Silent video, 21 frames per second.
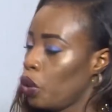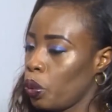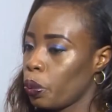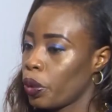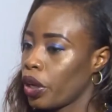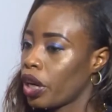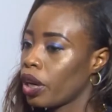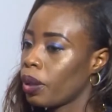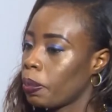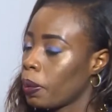
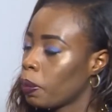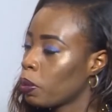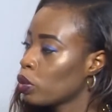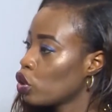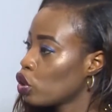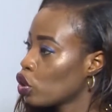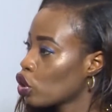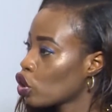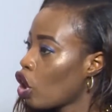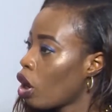where people
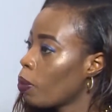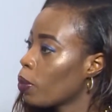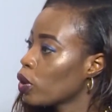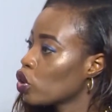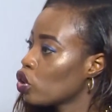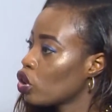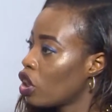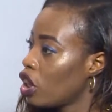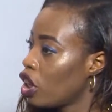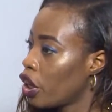just come
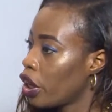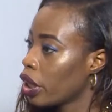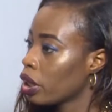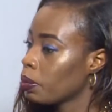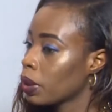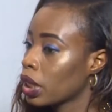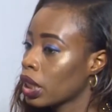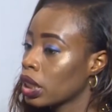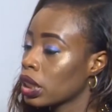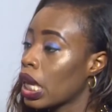in to
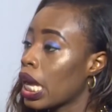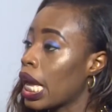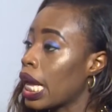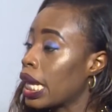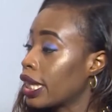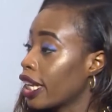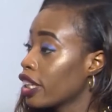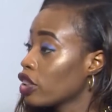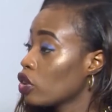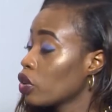learn, because
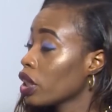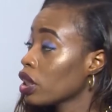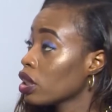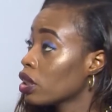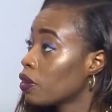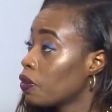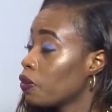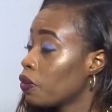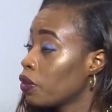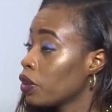
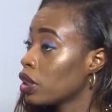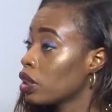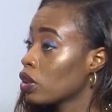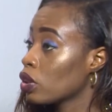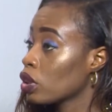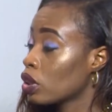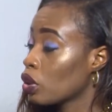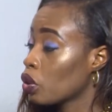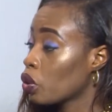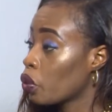Nigeria
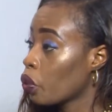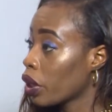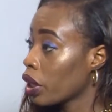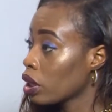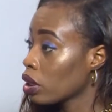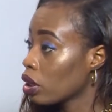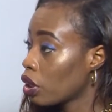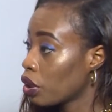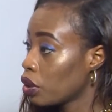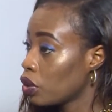is a
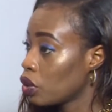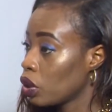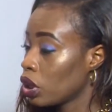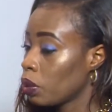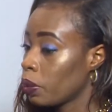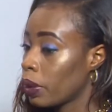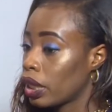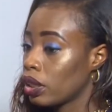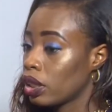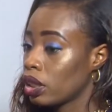growing
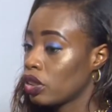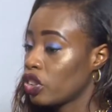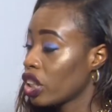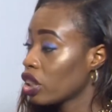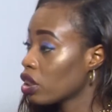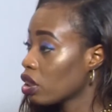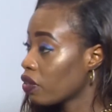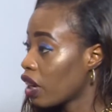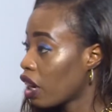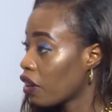country. We are the
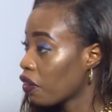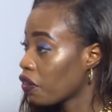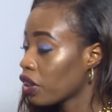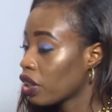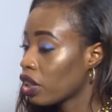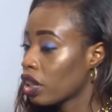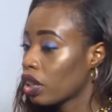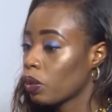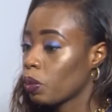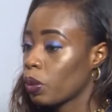giants of
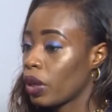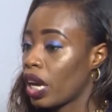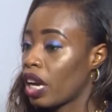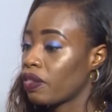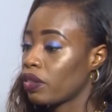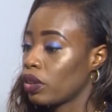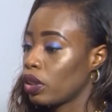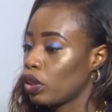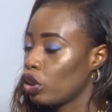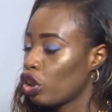Africa. We
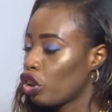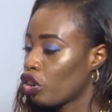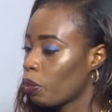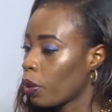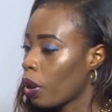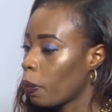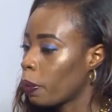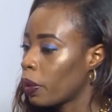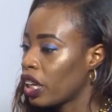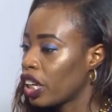have a lot
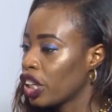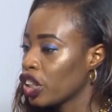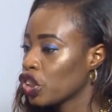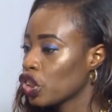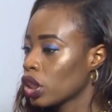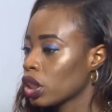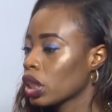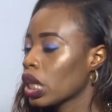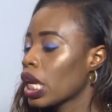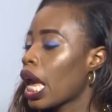of
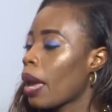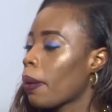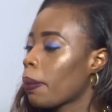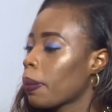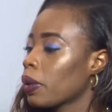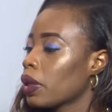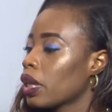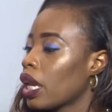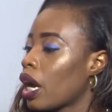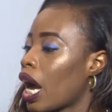population.
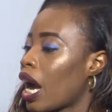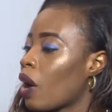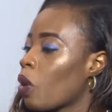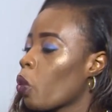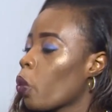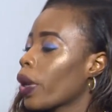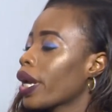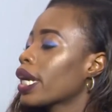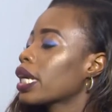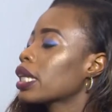People are
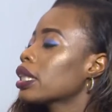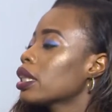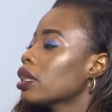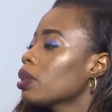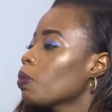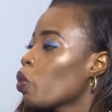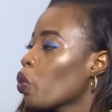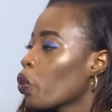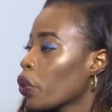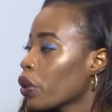
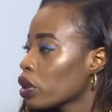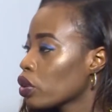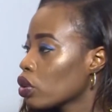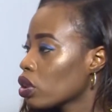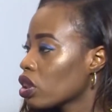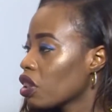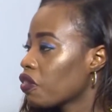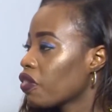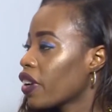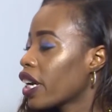awakening more
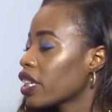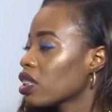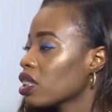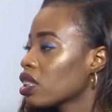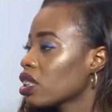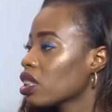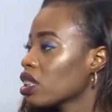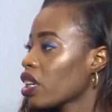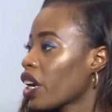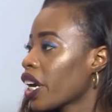to the
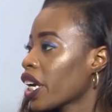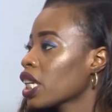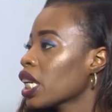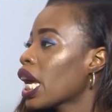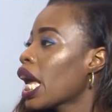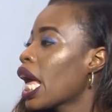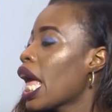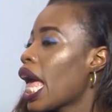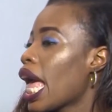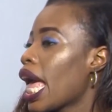fashion
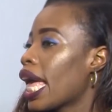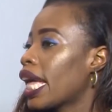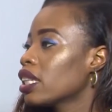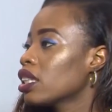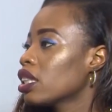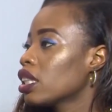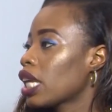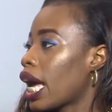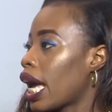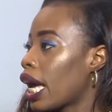side,
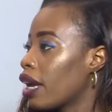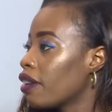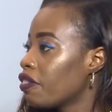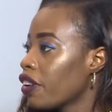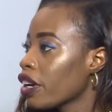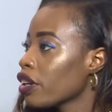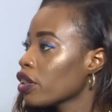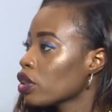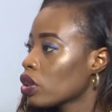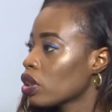and
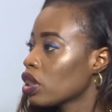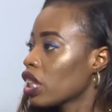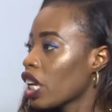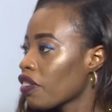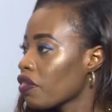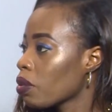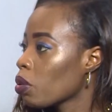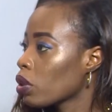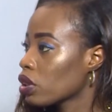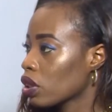very soon
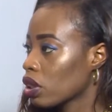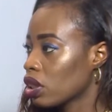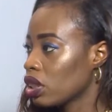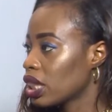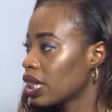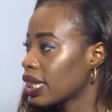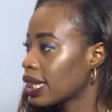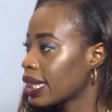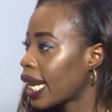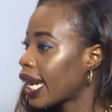everyone's going to
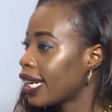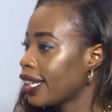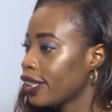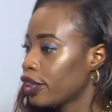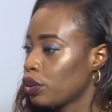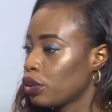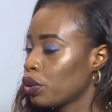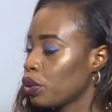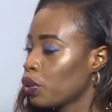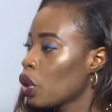need
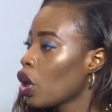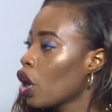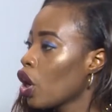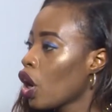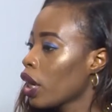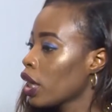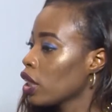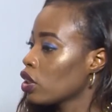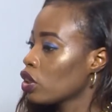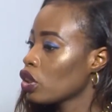stylists. So
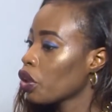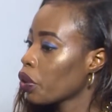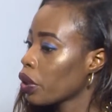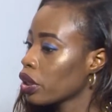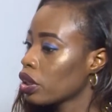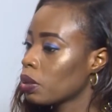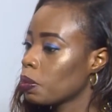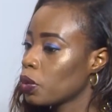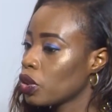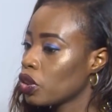it's not
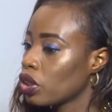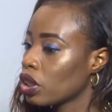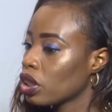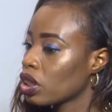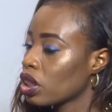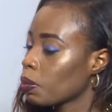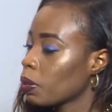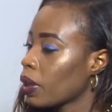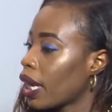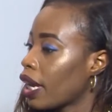going to be
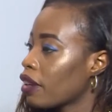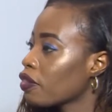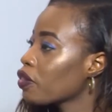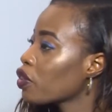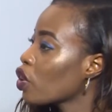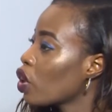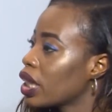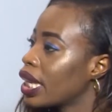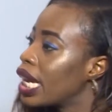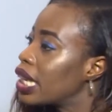just me and a
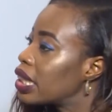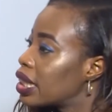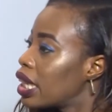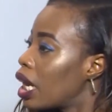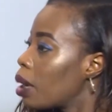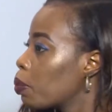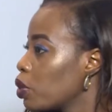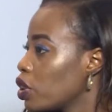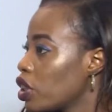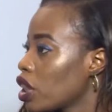few others in
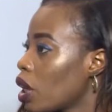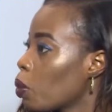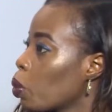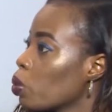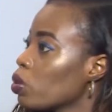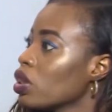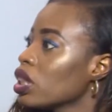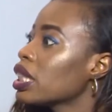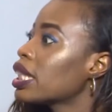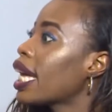Abuja.
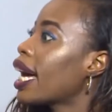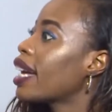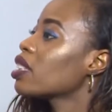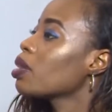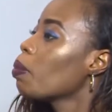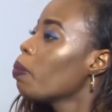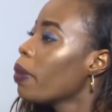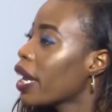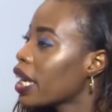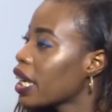We'll need
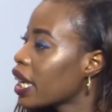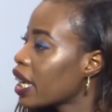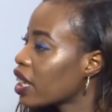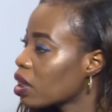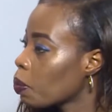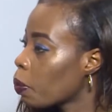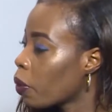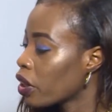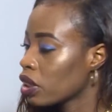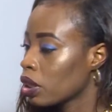as many
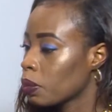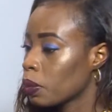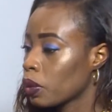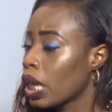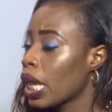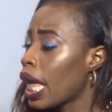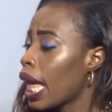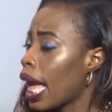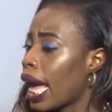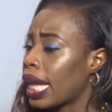as
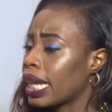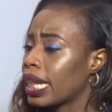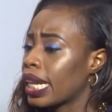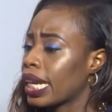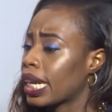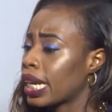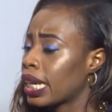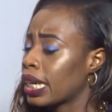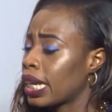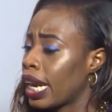possible. And
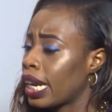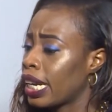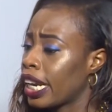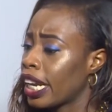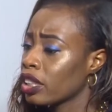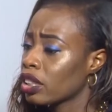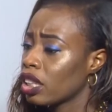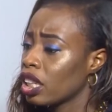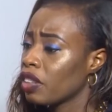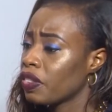like I
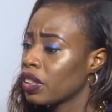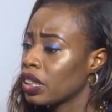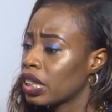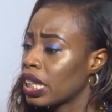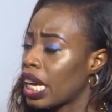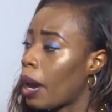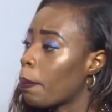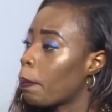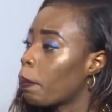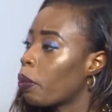like to live in
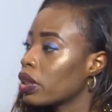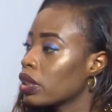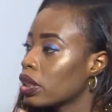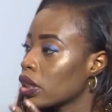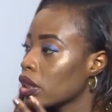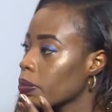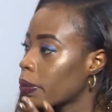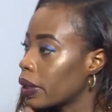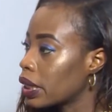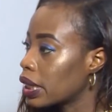the
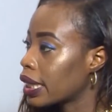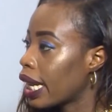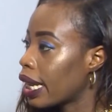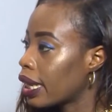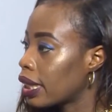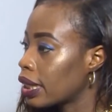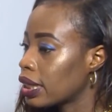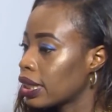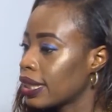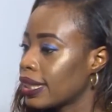abundance
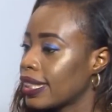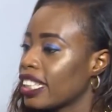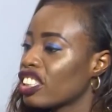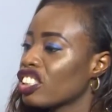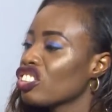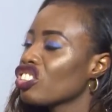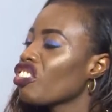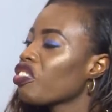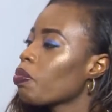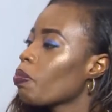mentality. There's
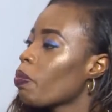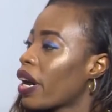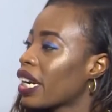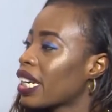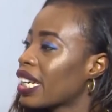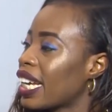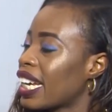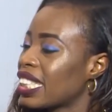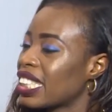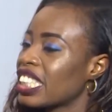enough
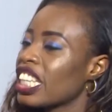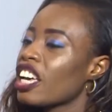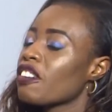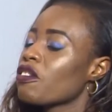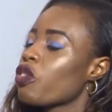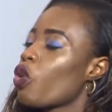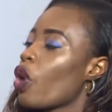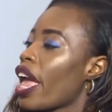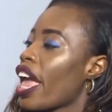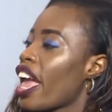market
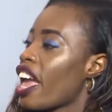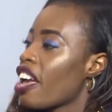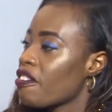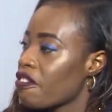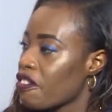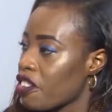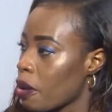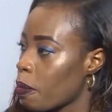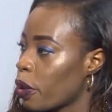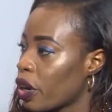for
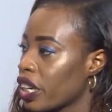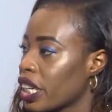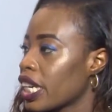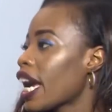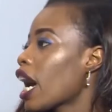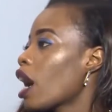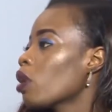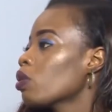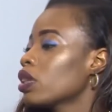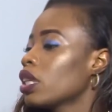
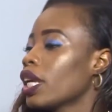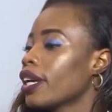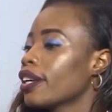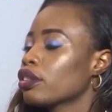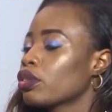everybody out there.